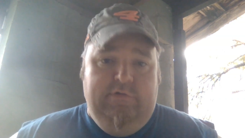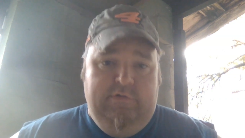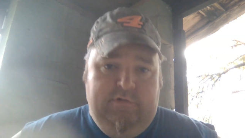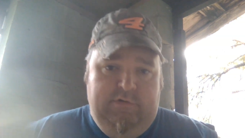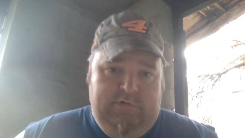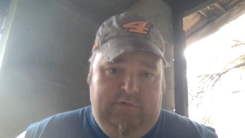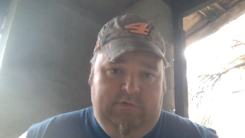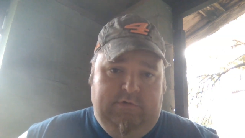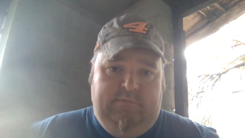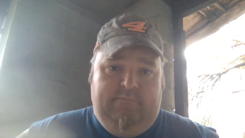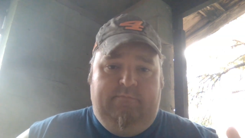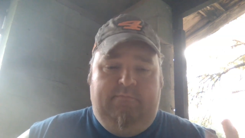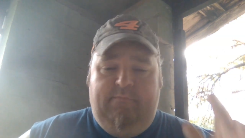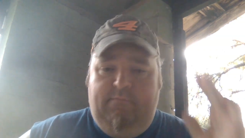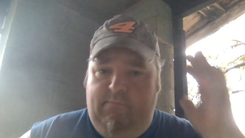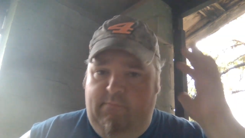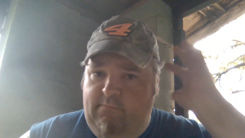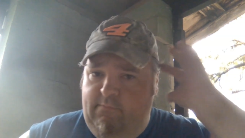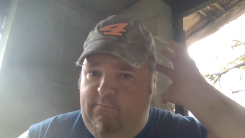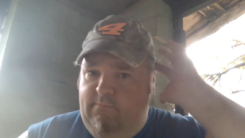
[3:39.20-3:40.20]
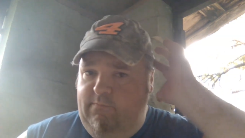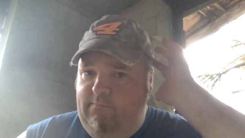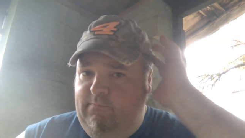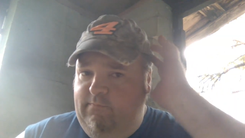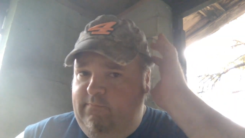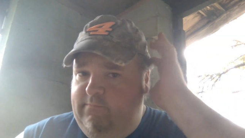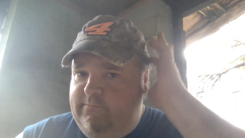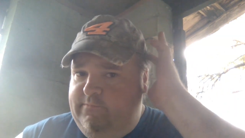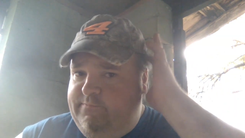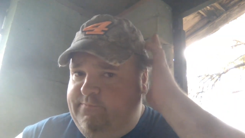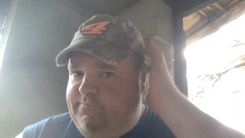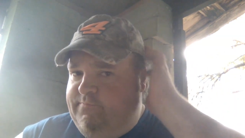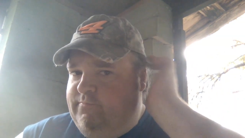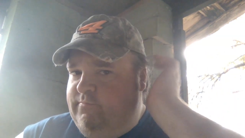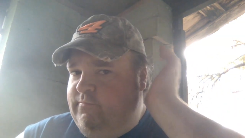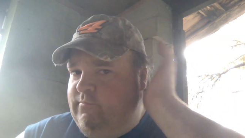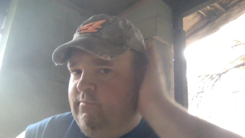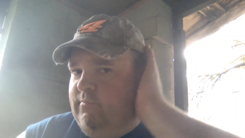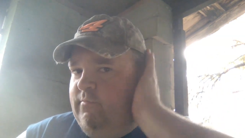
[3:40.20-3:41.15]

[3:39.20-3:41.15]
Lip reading: [no speech]